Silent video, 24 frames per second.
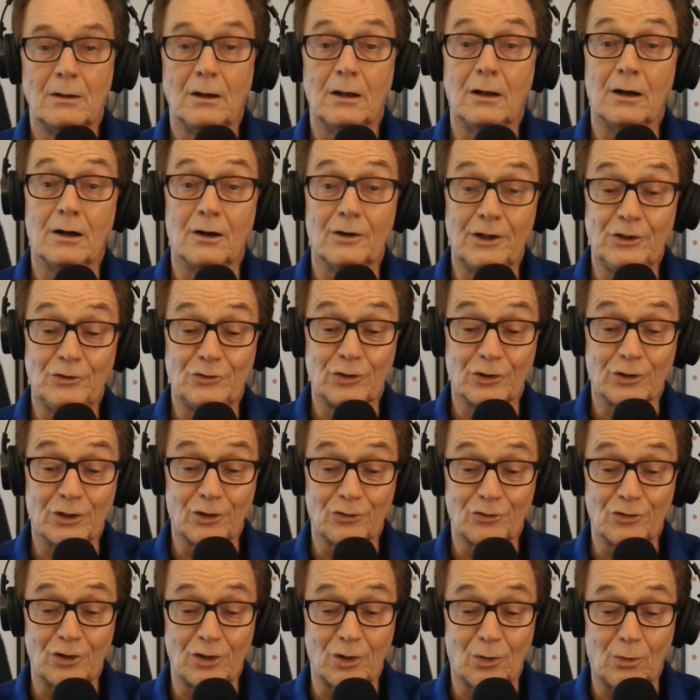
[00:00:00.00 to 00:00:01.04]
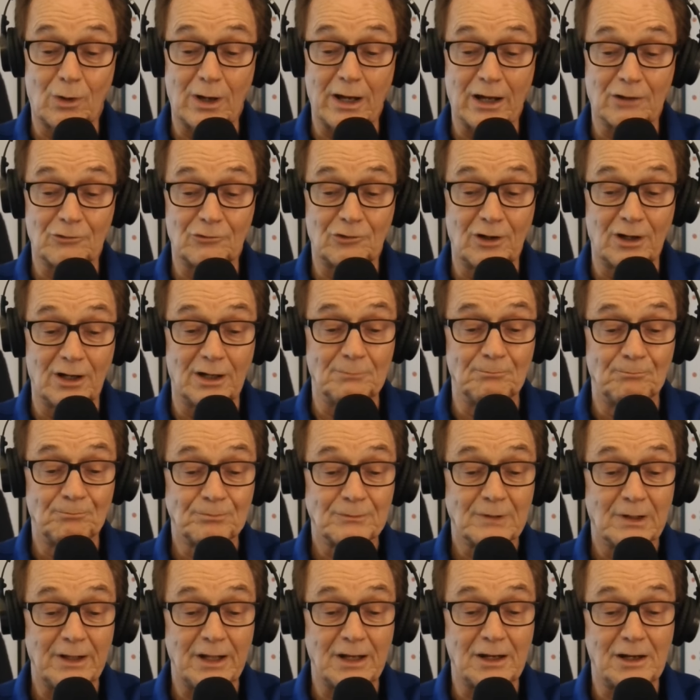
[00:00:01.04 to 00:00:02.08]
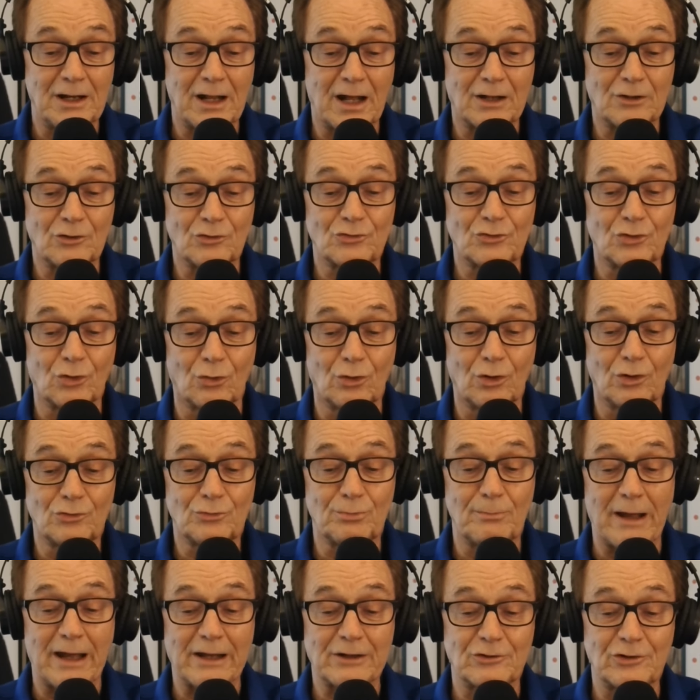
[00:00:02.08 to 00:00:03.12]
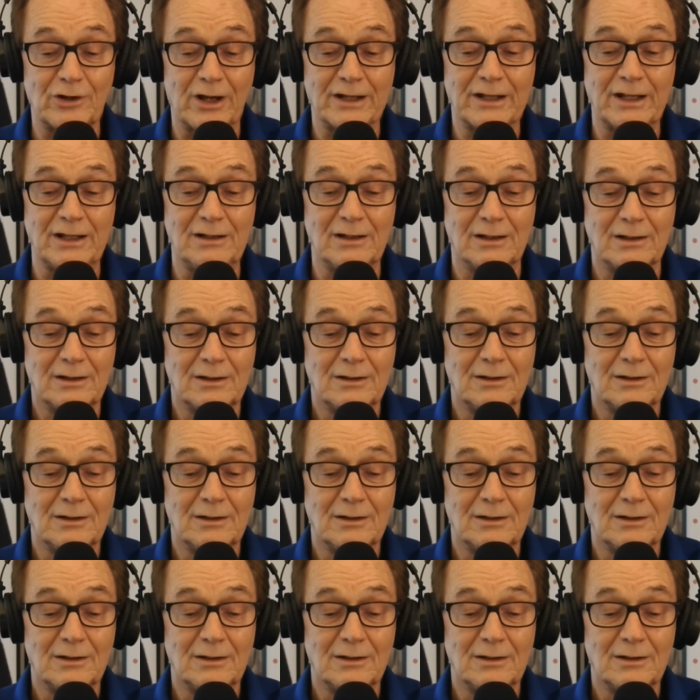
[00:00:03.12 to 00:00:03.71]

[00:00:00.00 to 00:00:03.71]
he took us on a wild run, in and out of stores, backtracking,